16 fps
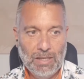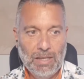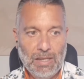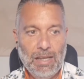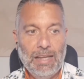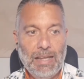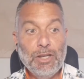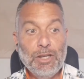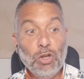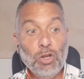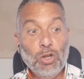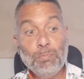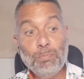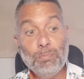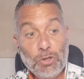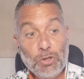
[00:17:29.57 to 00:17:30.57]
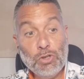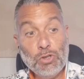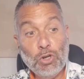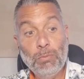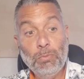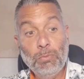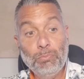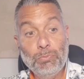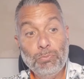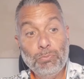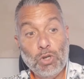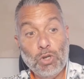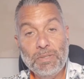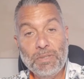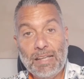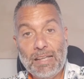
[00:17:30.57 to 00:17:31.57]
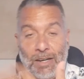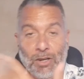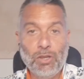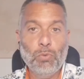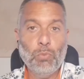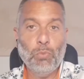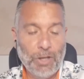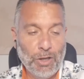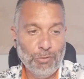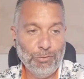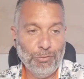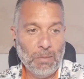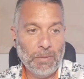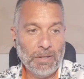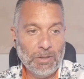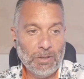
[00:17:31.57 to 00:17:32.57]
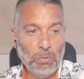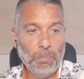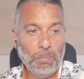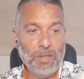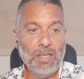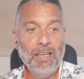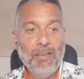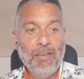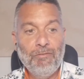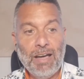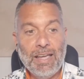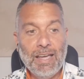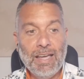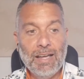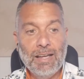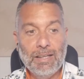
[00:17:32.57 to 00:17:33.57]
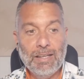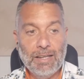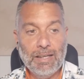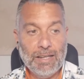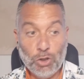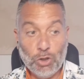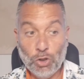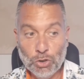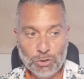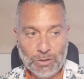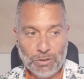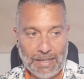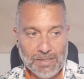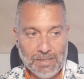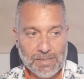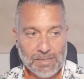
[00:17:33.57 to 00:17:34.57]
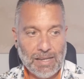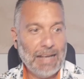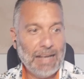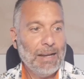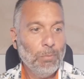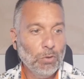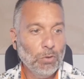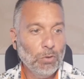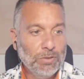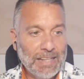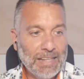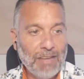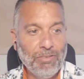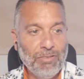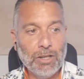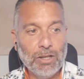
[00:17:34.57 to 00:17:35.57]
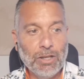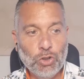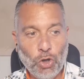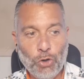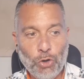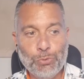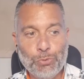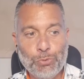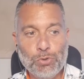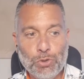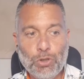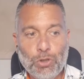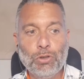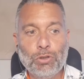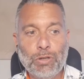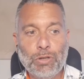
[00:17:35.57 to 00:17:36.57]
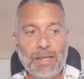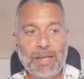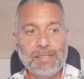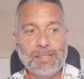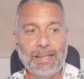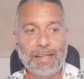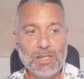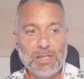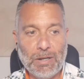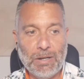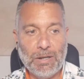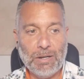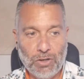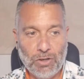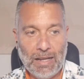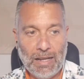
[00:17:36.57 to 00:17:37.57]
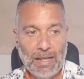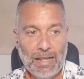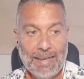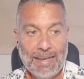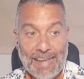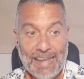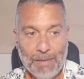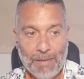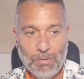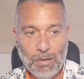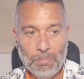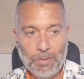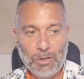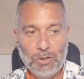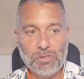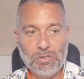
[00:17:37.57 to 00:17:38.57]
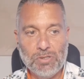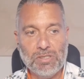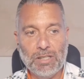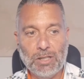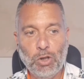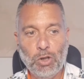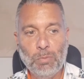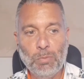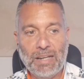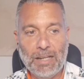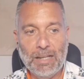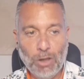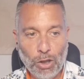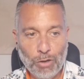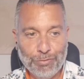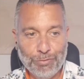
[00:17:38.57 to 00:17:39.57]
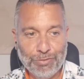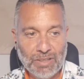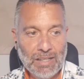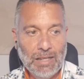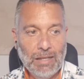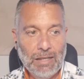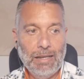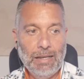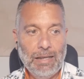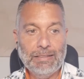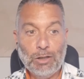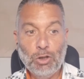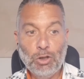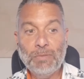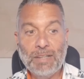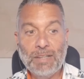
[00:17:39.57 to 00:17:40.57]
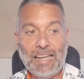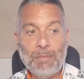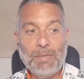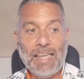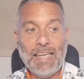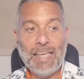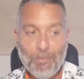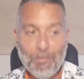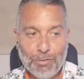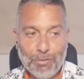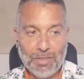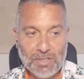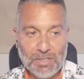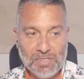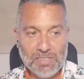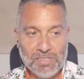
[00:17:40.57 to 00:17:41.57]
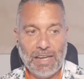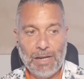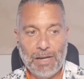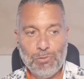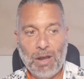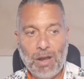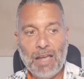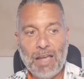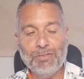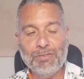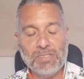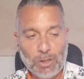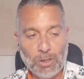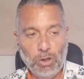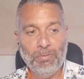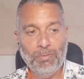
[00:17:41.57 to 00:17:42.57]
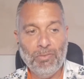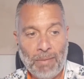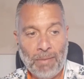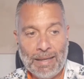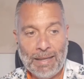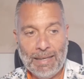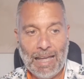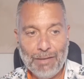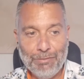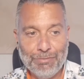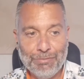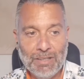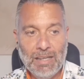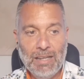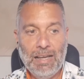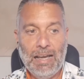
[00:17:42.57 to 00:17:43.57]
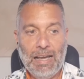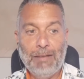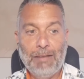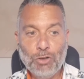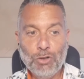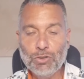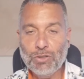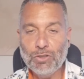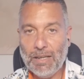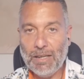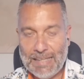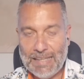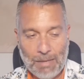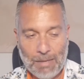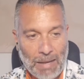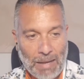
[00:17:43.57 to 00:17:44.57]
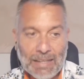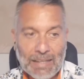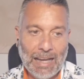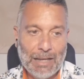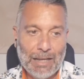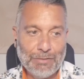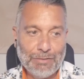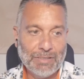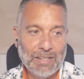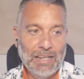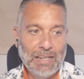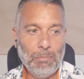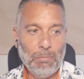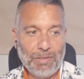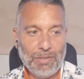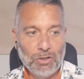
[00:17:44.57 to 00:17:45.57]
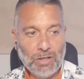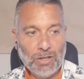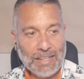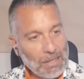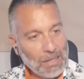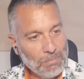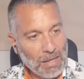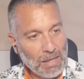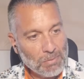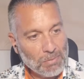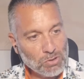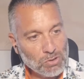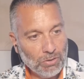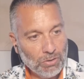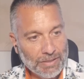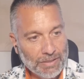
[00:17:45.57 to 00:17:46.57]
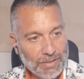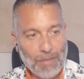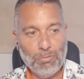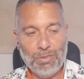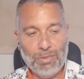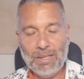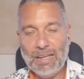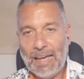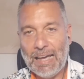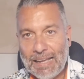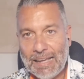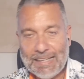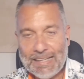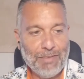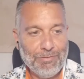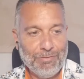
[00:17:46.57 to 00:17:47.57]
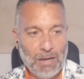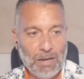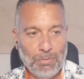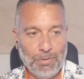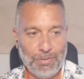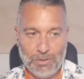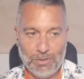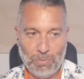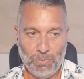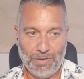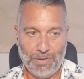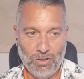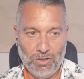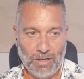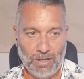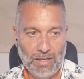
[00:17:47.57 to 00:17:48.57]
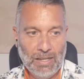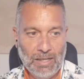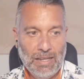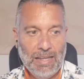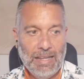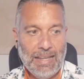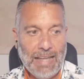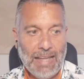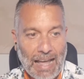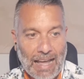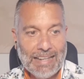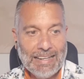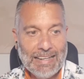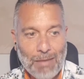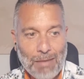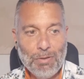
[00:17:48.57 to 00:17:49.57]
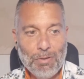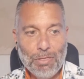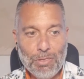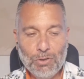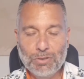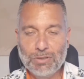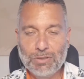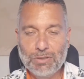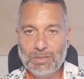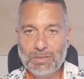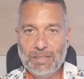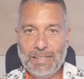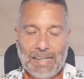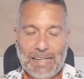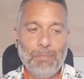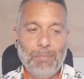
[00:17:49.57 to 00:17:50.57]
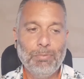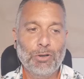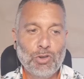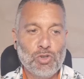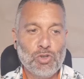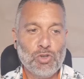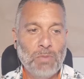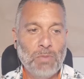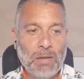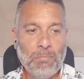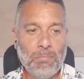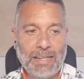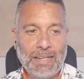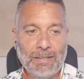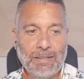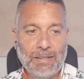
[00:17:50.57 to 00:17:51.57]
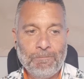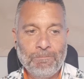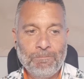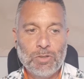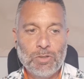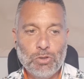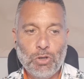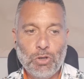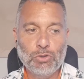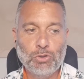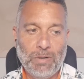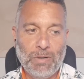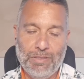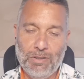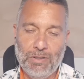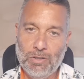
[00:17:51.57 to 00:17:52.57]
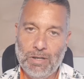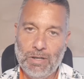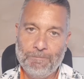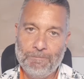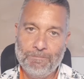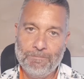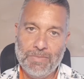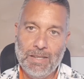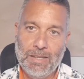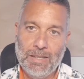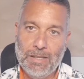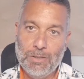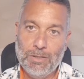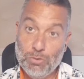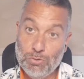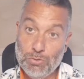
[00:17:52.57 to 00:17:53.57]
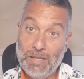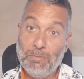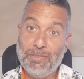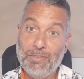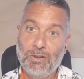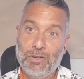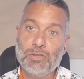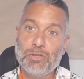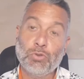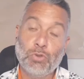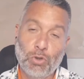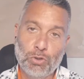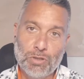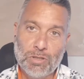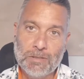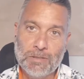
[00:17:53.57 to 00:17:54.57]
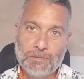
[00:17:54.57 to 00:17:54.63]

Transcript: He told me that another way of leaving would be via a court case, and I will never go to court case against Barcelona, never, because it's the club that I love, the club that gave me everything since I arrived. It's the club of my life, and I've got here my life, and Barcelona gave me absolutely everything, and I gave everything to Barcelona. I never thought, it never crossed my mind to go to Barcelona, to take Barcelona to court.